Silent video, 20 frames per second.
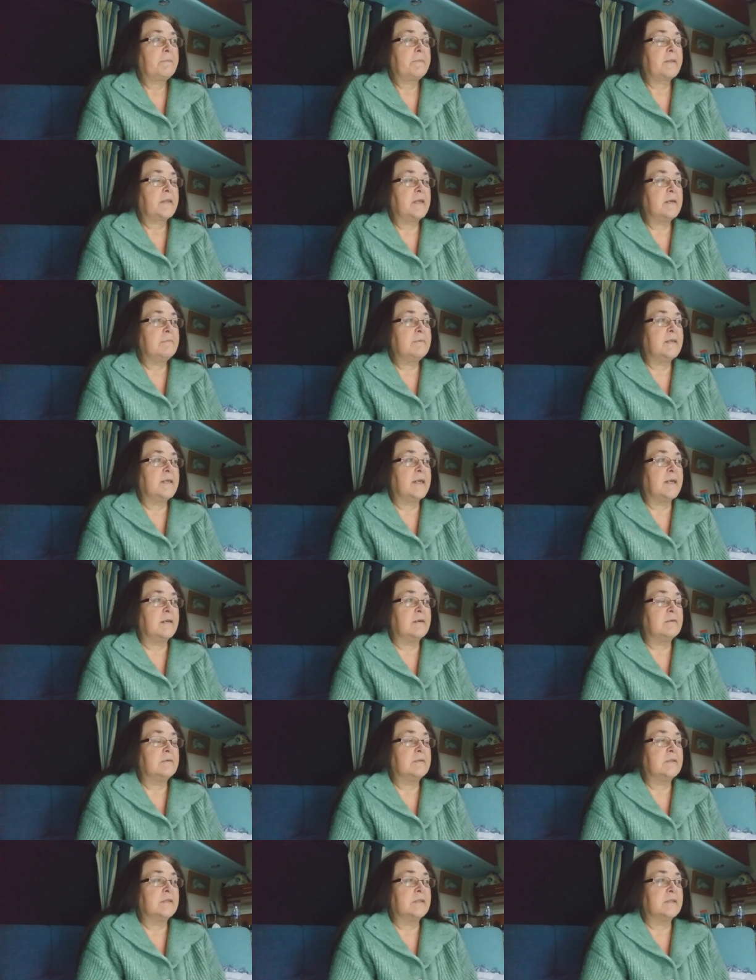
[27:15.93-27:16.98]
coming
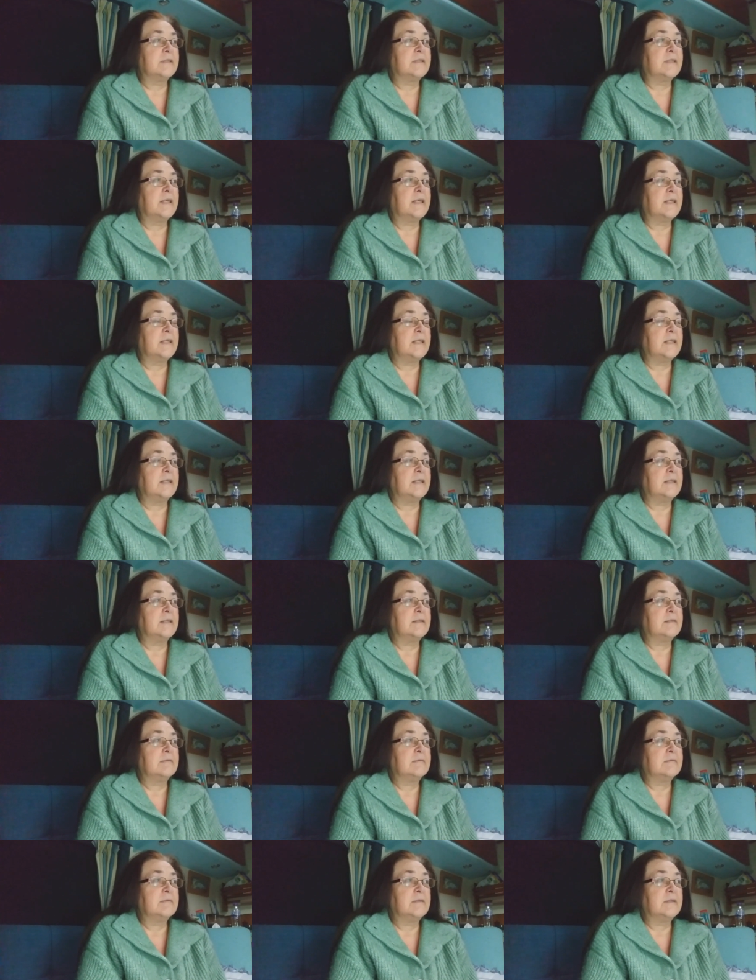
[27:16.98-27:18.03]
out and saying
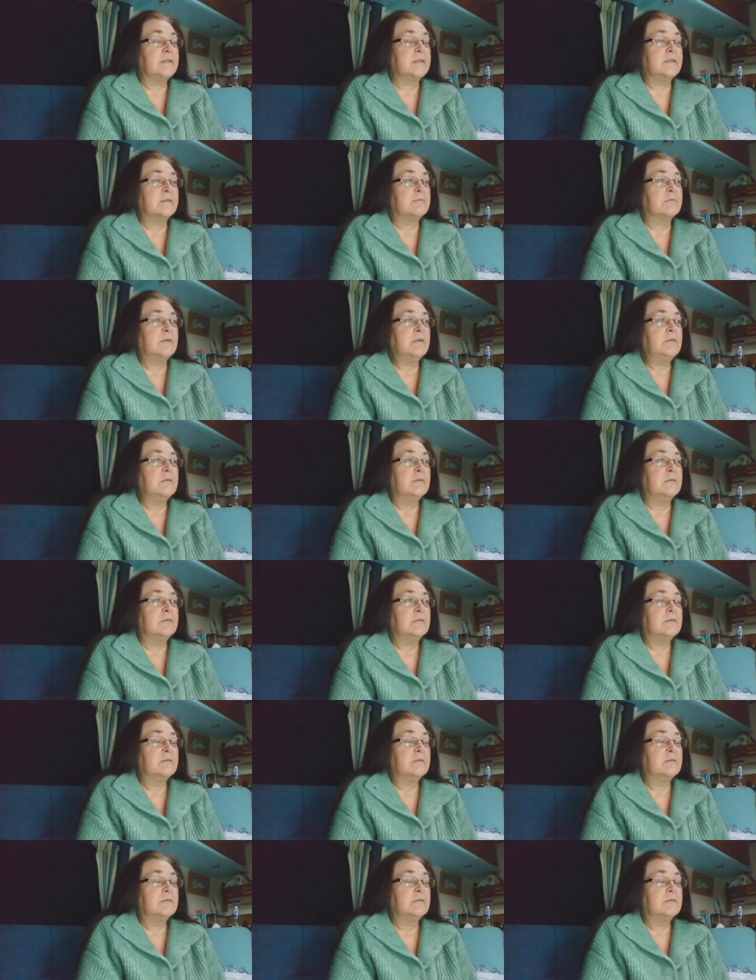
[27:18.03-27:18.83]
this is wrong.